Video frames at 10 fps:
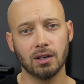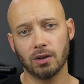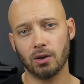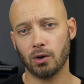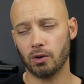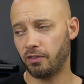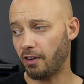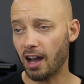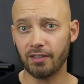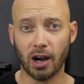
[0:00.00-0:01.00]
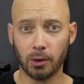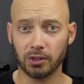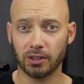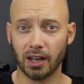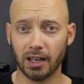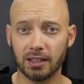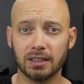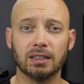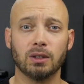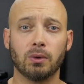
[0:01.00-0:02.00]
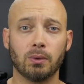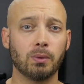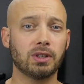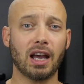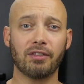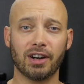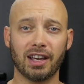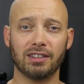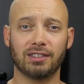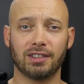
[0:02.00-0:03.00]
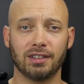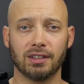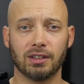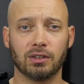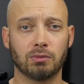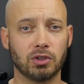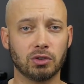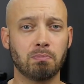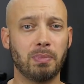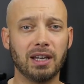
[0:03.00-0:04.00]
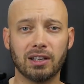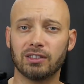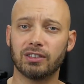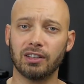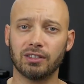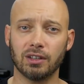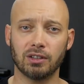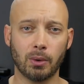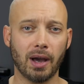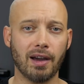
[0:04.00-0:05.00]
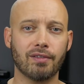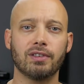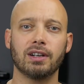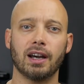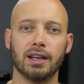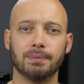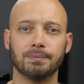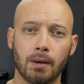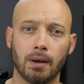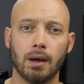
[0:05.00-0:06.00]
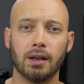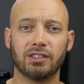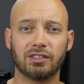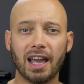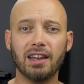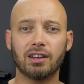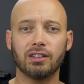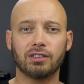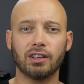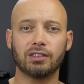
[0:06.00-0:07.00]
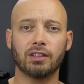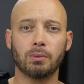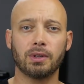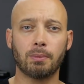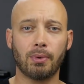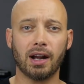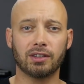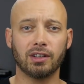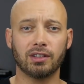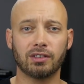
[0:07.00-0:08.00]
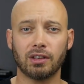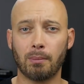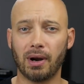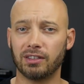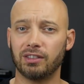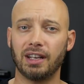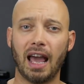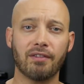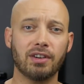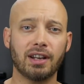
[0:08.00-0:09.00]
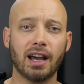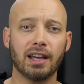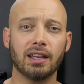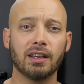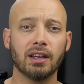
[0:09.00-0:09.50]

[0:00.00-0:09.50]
or 5 hours a day, whichever it is, just be consistent, do it every day. Staying consistent with your practice and practicing every day